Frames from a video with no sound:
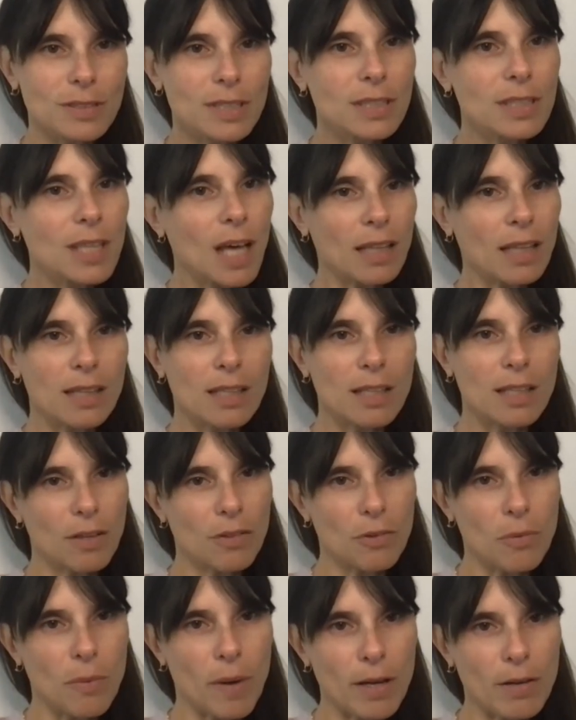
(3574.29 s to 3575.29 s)
not the
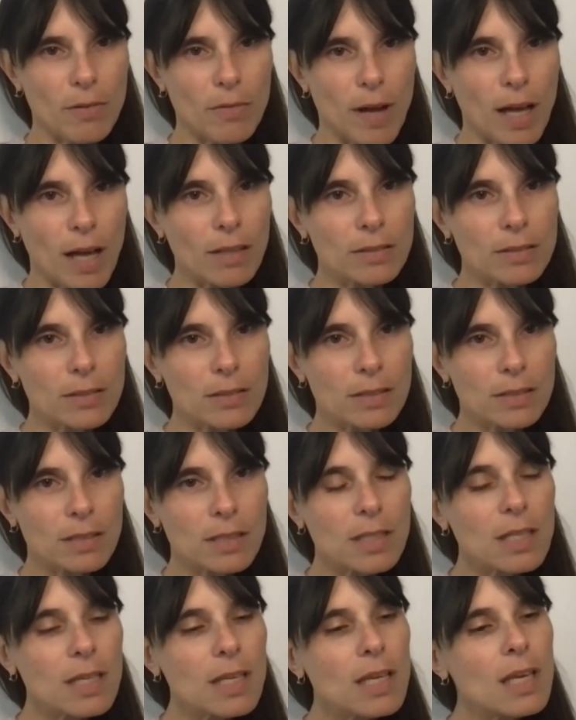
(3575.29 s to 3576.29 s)
other way around.
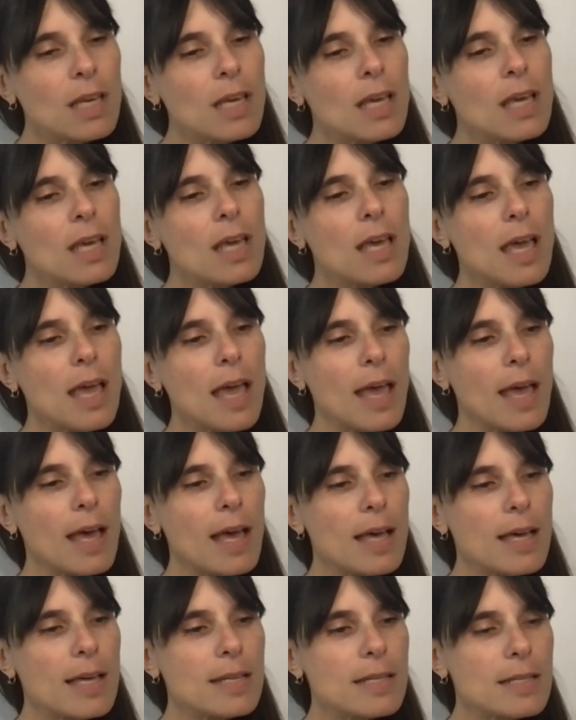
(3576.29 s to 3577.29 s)

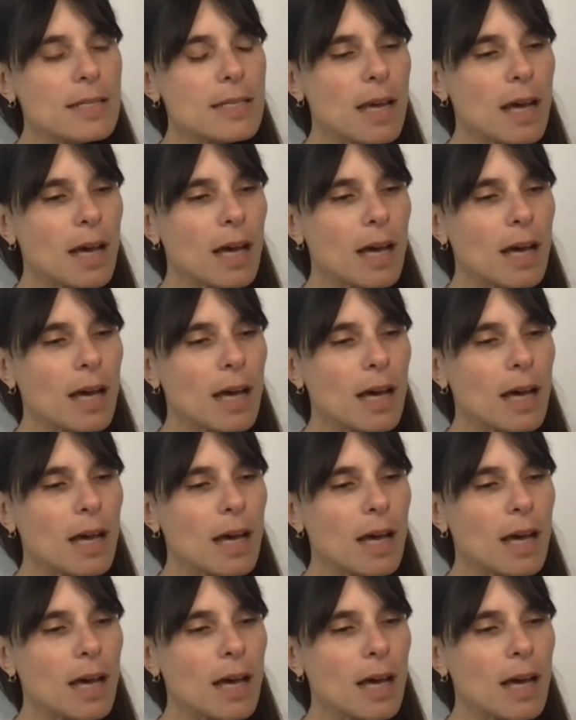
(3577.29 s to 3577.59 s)
And